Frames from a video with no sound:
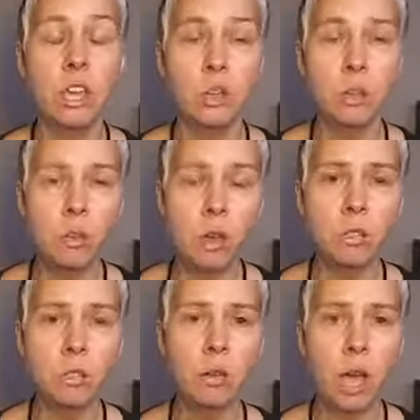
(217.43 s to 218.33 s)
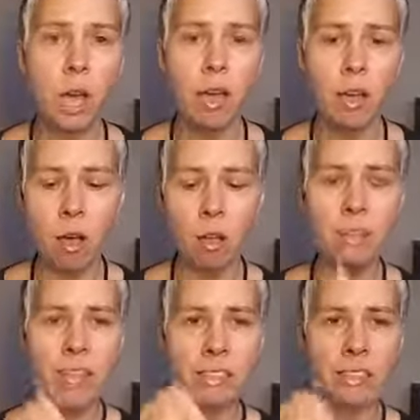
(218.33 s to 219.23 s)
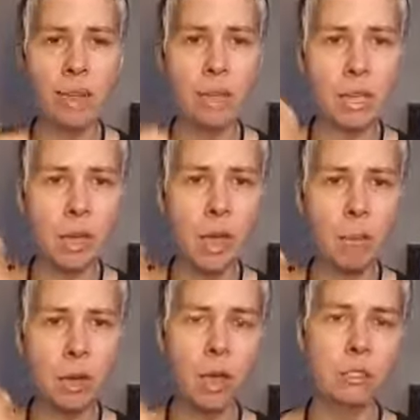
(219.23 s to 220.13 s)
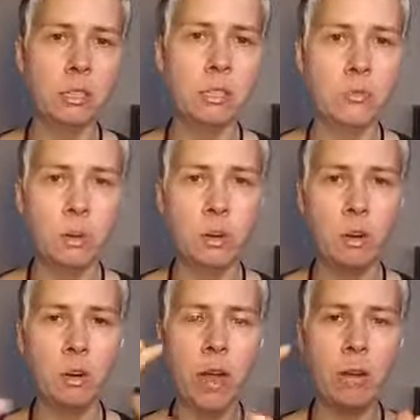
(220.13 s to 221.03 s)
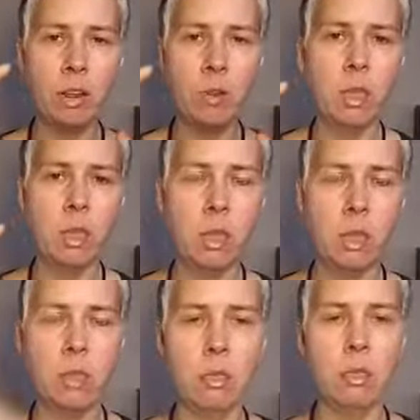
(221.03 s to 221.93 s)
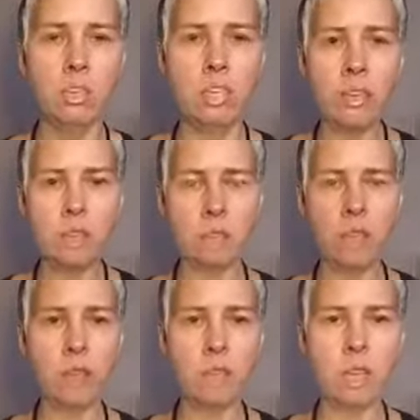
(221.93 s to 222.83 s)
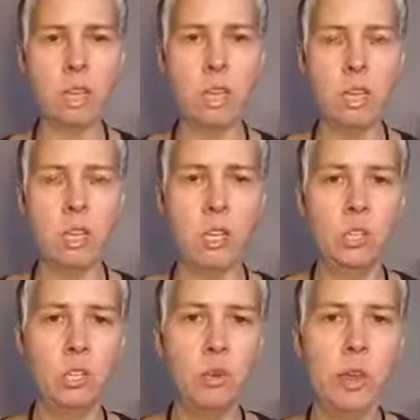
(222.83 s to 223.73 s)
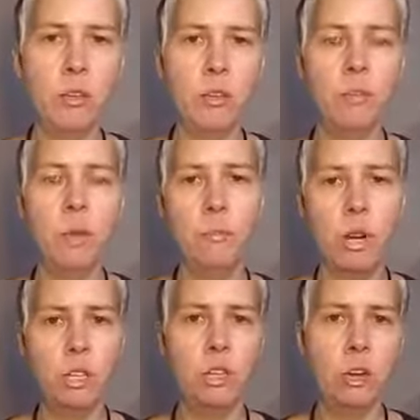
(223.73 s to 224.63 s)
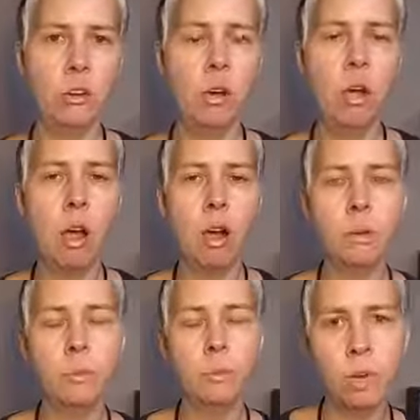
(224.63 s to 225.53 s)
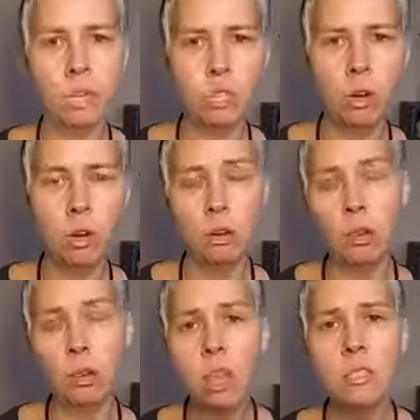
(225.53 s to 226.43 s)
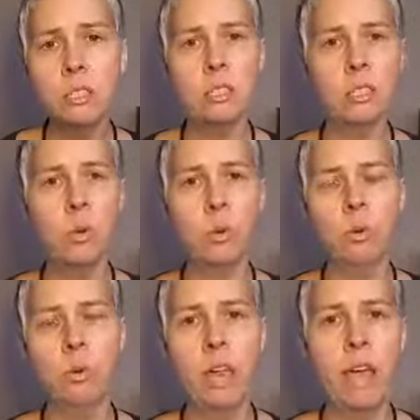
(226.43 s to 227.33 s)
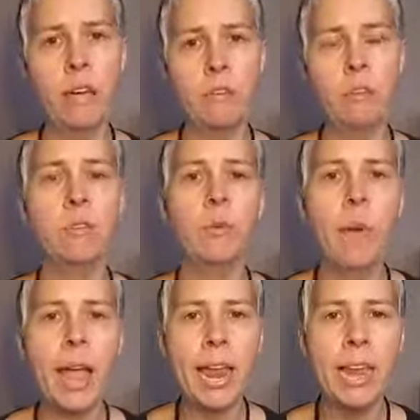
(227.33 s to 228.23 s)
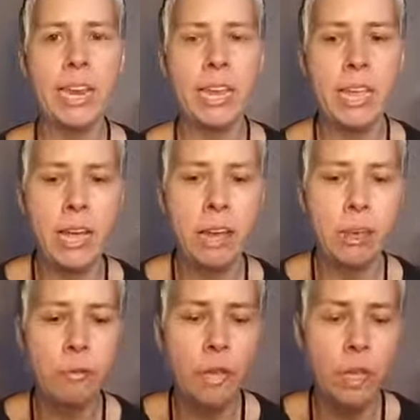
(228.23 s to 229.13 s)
you've also got all of that stomach up causing further crowding within the chest cavity. So now you've got pressure on your heart and pressure on your lungs, and so you can have a variety of